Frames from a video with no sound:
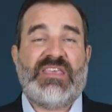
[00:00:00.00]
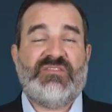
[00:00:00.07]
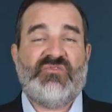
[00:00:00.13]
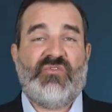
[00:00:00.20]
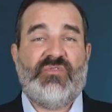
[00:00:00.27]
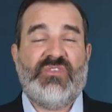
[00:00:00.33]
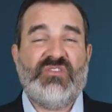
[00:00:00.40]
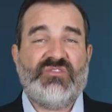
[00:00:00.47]
As
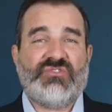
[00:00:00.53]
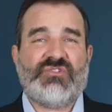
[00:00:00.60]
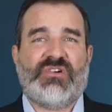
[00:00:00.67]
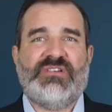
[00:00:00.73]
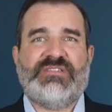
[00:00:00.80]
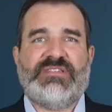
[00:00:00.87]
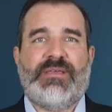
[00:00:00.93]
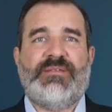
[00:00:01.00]
this
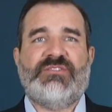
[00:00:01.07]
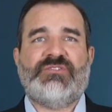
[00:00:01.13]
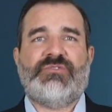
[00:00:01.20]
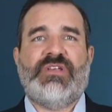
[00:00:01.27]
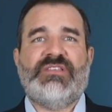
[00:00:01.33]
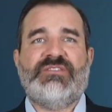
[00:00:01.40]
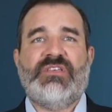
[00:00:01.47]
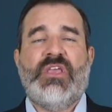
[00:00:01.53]
chart
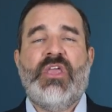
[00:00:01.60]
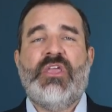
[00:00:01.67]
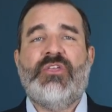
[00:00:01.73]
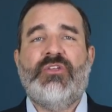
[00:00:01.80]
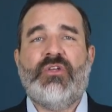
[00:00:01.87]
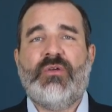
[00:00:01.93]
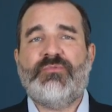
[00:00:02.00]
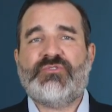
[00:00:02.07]
demonstrates,
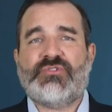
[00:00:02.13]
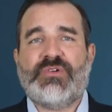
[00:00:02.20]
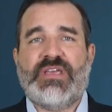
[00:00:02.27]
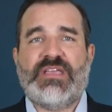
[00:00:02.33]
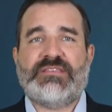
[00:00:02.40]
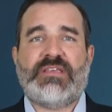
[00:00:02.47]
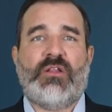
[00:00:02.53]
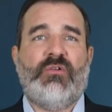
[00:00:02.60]
Europe
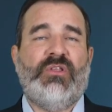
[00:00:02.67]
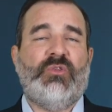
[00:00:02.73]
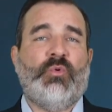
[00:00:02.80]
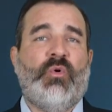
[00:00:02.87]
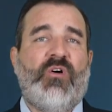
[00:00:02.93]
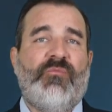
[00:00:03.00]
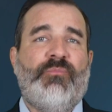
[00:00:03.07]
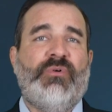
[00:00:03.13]
trades at only
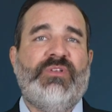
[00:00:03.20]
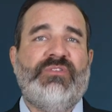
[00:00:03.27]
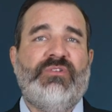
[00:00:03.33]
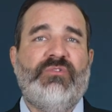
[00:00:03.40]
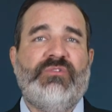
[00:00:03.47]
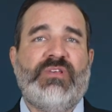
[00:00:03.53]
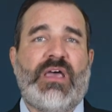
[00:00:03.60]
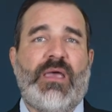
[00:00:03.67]

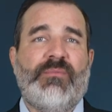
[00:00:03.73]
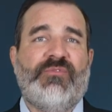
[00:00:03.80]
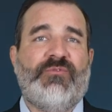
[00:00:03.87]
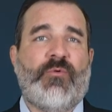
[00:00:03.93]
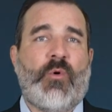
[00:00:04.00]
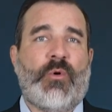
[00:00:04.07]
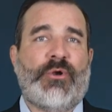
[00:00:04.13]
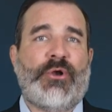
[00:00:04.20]
12.2 times
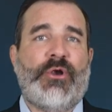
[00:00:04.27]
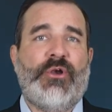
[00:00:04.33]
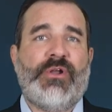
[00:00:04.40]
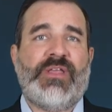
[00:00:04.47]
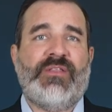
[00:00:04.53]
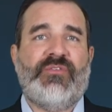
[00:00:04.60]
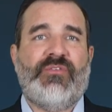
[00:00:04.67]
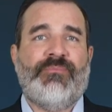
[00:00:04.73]
forward
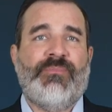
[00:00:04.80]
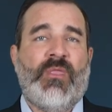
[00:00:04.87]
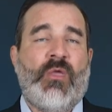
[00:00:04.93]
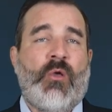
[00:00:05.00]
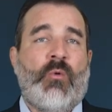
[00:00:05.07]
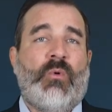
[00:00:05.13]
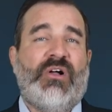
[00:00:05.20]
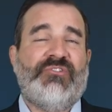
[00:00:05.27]
earnings,
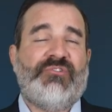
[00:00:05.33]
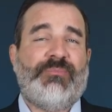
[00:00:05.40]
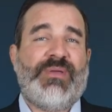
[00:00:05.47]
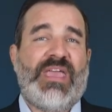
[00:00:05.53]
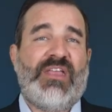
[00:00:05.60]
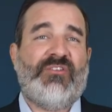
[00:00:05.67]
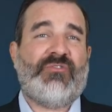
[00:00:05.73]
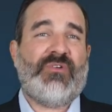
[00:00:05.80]
while
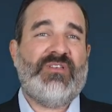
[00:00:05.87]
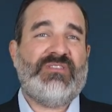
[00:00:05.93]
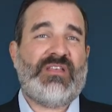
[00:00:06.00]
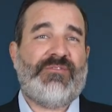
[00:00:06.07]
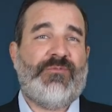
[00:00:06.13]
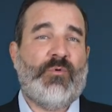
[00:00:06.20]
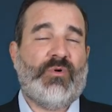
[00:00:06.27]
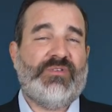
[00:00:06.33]
Japan trades
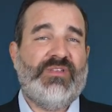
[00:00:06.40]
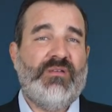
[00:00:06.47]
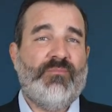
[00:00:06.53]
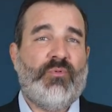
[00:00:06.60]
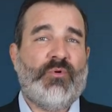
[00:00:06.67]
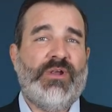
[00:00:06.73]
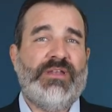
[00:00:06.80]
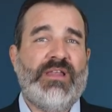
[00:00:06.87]
at
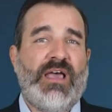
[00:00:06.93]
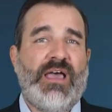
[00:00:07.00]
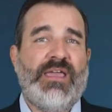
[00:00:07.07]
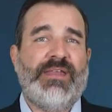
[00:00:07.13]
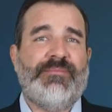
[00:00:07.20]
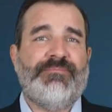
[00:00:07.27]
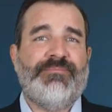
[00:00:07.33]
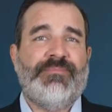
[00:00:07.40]

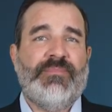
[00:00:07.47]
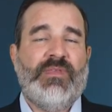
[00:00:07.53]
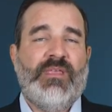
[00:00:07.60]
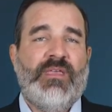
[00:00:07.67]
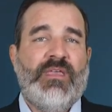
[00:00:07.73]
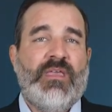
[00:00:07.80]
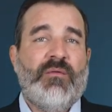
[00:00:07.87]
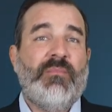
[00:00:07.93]
14.9.
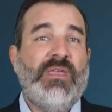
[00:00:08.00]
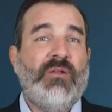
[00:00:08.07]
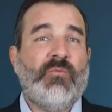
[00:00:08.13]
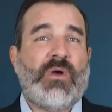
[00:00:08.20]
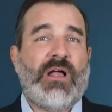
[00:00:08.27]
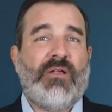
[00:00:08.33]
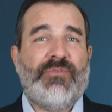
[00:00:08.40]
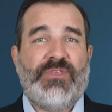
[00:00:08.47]

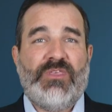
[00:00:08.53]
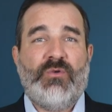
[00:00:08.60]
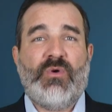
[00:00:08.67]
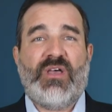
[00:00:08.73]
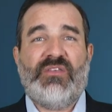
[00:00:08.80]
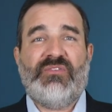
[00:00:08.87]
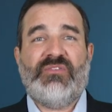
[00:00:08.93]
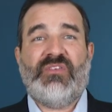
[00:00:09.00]
Meanwhile, the
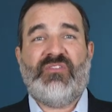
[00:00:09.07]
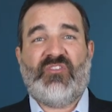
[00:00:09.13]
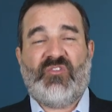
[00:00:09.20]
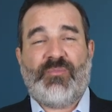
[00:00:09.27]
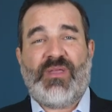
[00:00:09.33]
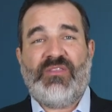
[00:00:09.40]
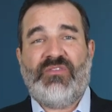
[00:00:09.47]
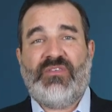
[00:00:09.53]
US is
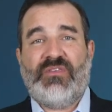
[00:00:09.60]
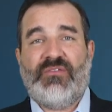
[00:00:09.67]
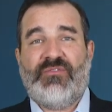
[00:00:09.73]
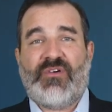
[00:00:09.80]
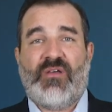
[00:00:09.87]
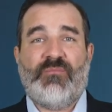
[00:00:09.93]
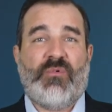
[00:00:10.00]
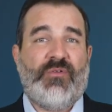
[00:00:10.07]
expensive
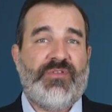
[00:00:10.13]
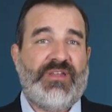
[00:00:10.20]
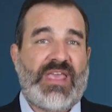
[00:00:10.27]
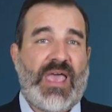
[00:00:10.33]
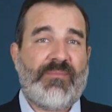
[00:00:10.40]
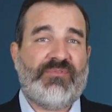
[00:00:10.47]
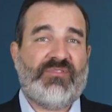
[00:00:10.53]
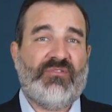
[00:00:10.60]
on both an
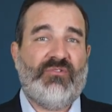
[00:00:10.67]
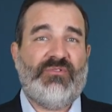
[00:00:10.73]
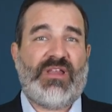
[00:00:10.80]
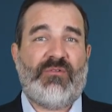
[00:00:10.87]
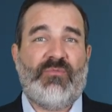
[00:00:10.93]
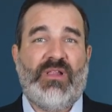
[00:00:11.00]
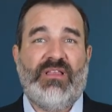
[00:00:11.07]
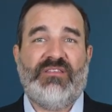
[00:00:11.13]
absolute
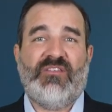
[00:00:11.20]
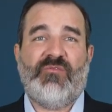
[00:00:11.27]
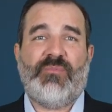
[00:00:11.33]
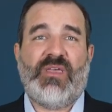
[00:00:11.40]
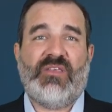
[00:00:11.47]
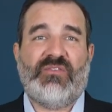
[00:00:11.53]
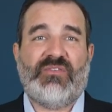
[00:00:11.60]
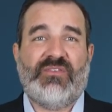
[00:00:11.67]
and relative
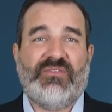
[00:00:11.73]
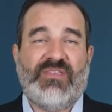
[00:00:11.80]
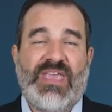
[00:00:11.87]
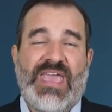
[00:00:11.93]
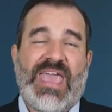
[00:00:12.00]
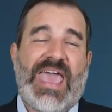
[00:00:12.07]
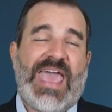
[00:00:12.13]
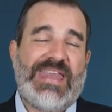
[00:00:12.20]
basis
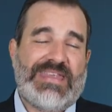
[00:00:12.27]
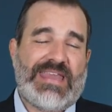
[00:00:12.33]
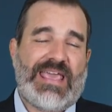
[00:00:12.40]
at